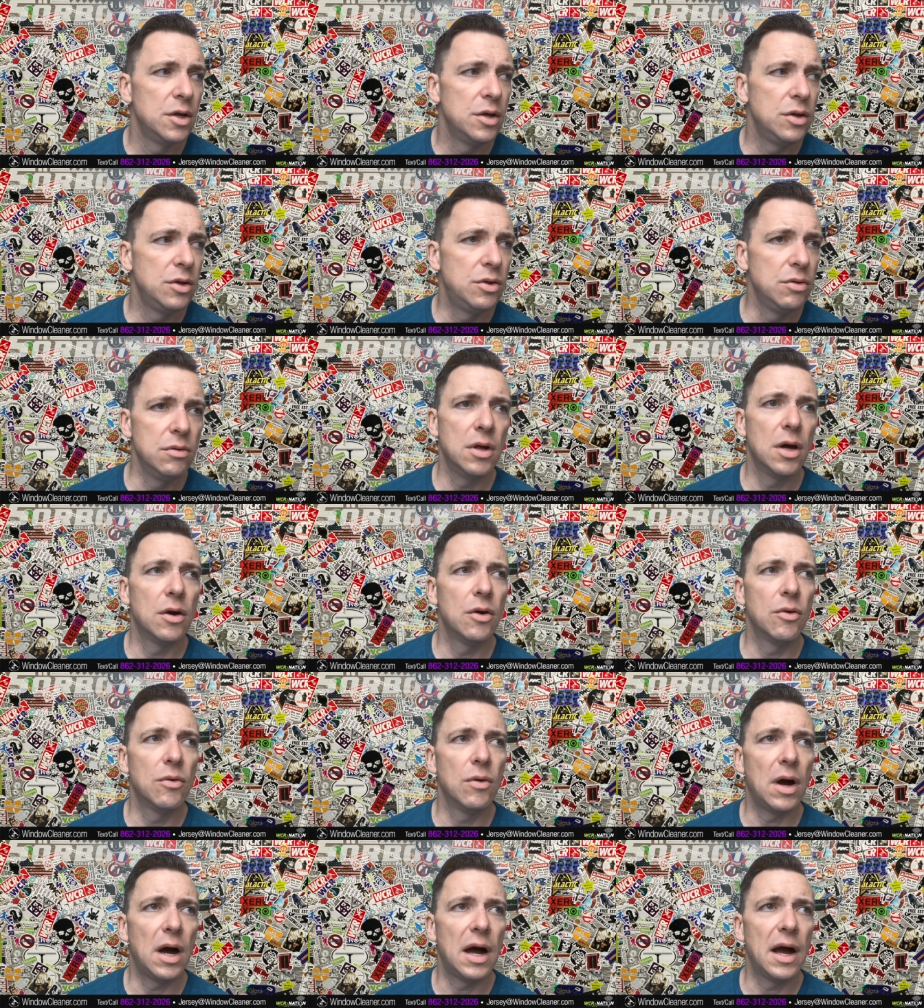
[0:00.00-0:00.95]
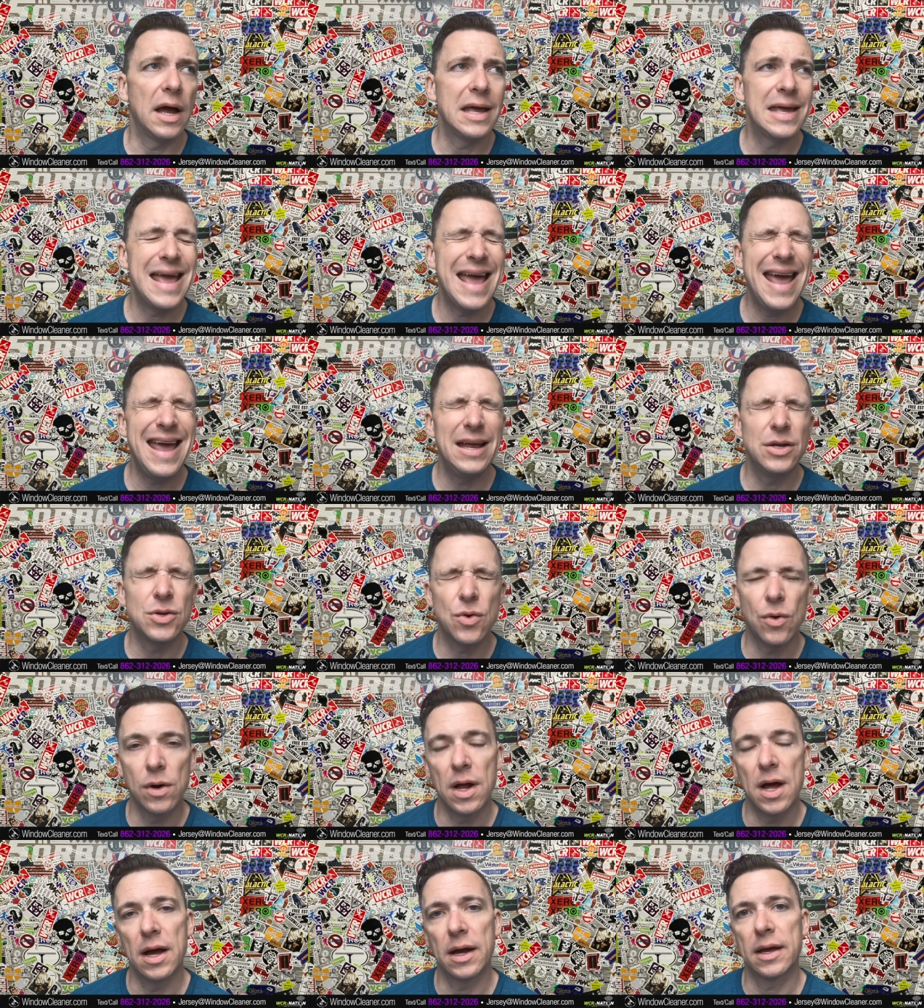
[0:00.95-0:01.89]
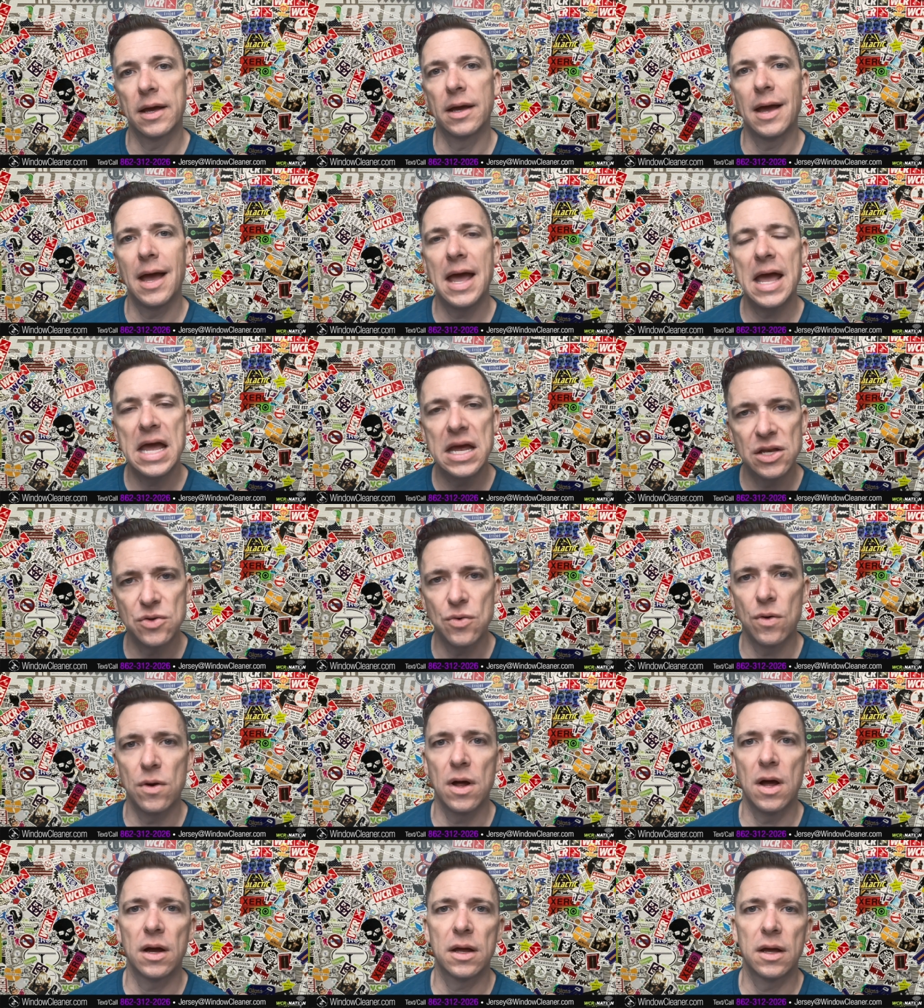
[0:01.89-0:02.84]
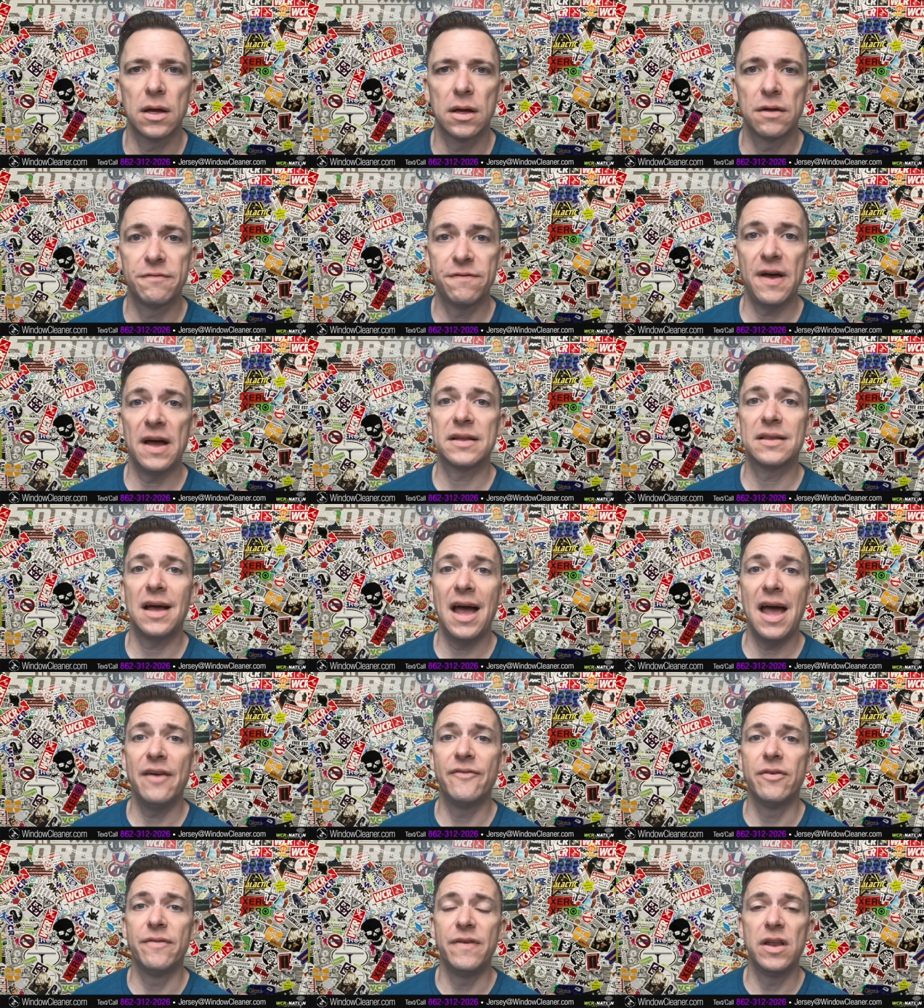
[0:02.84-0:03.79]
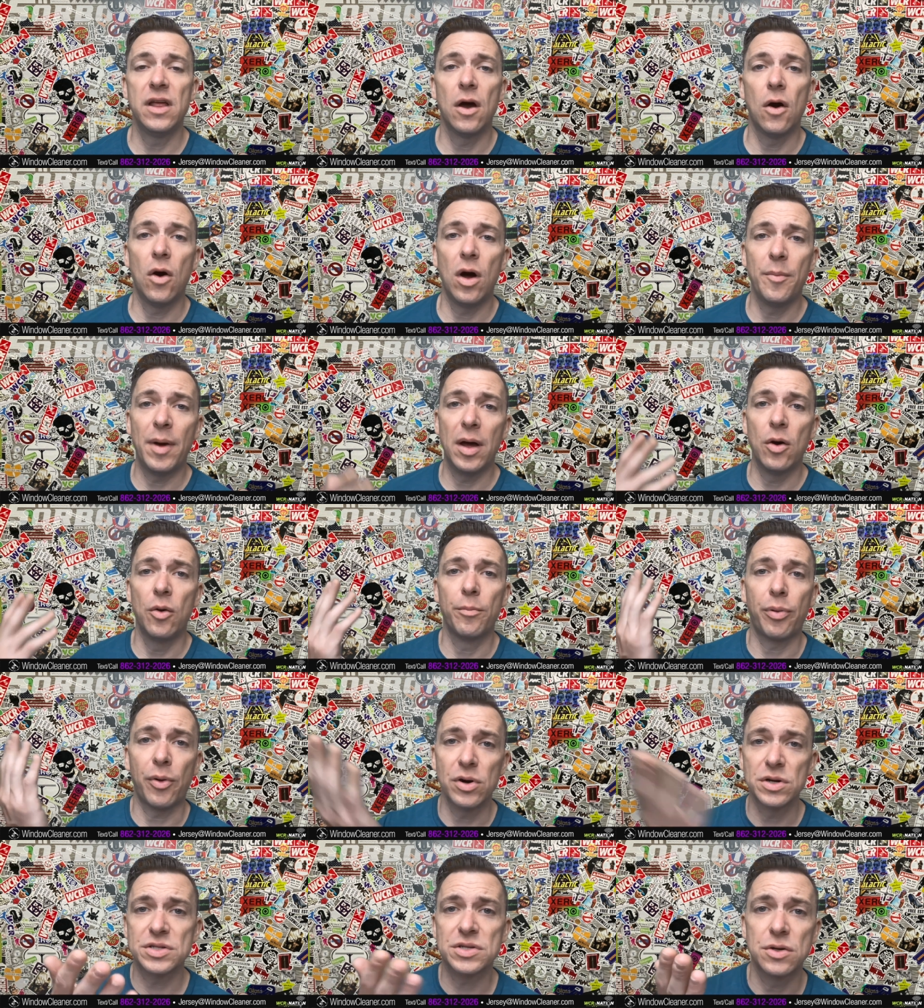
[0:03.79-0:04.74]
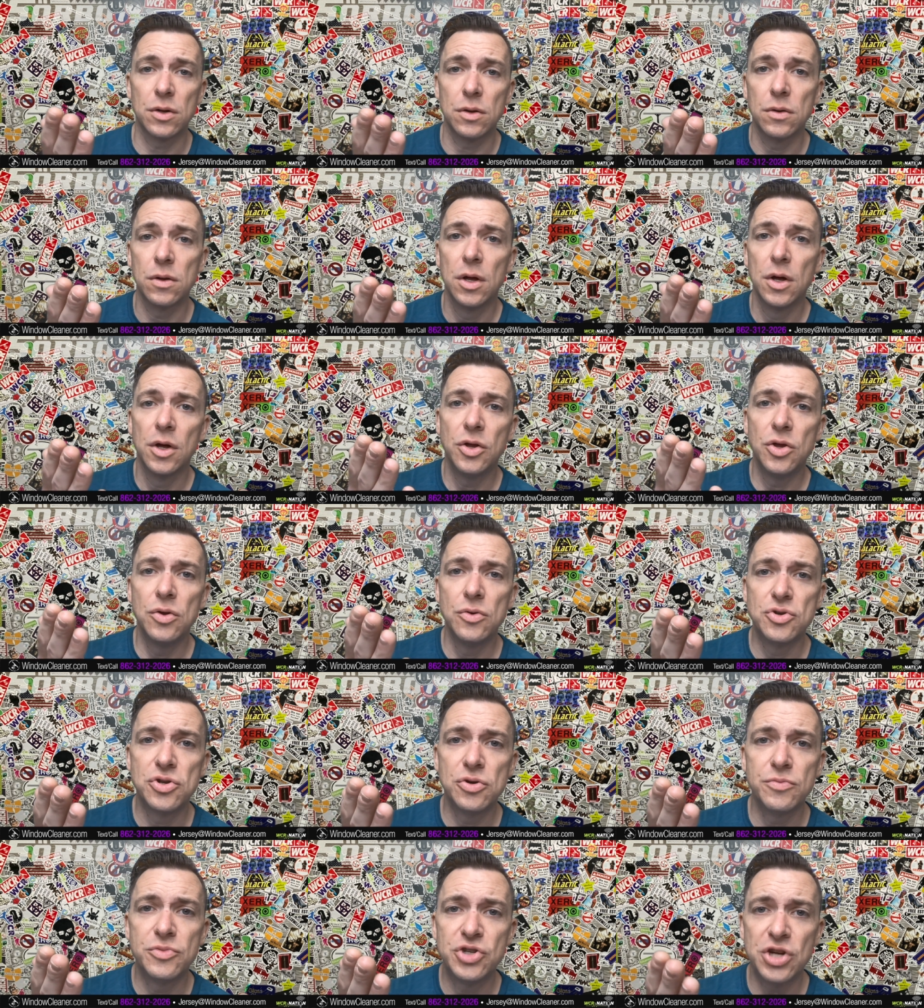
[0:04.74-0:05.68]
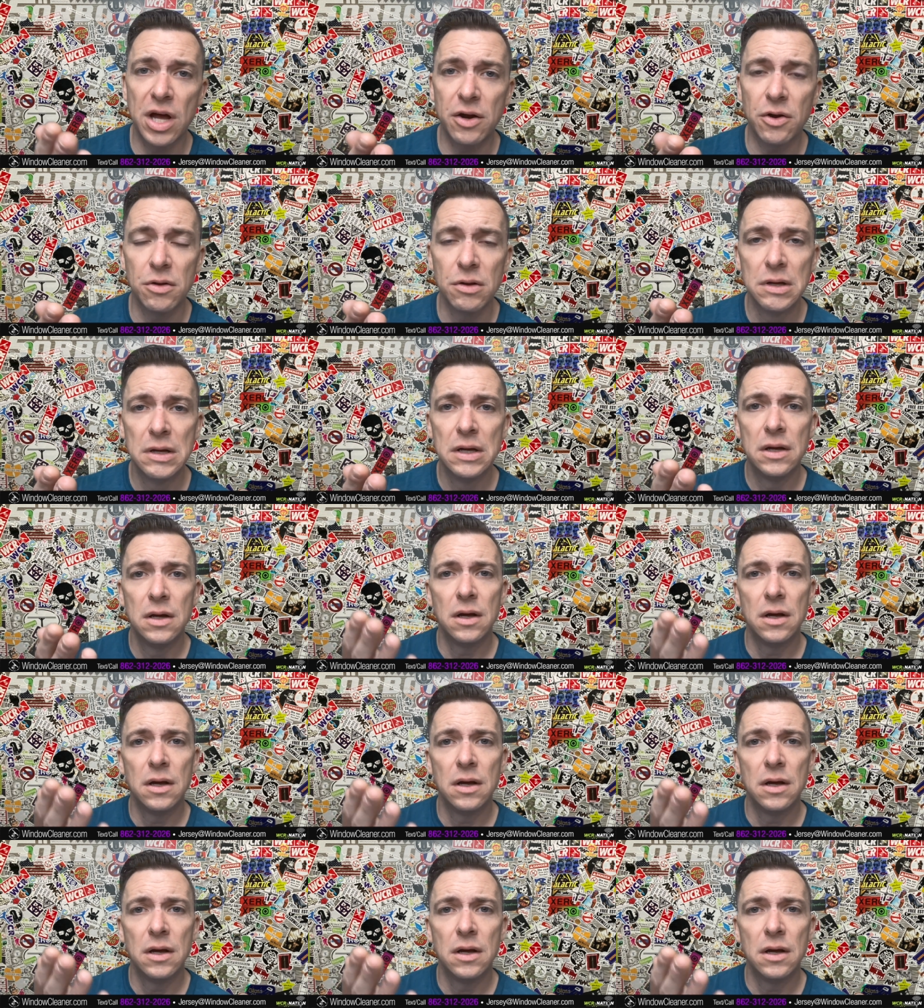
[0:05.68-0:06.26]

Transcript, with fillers: you know I hate door knocking, hate door knocking. In fact, I have a video on my own personal YouTube channel.